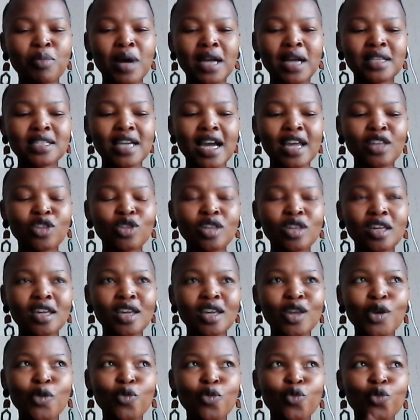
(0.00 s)
But I
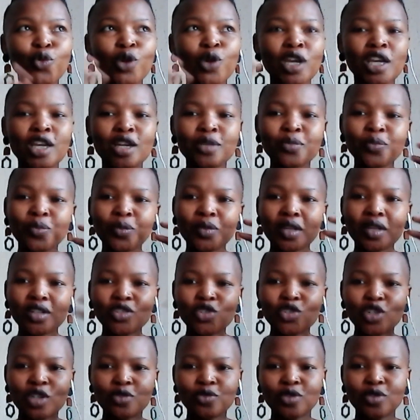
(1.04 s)
think if we
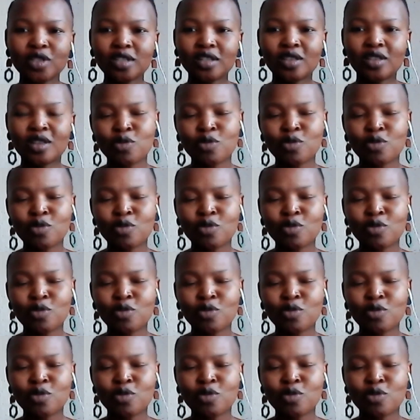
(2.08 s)
shift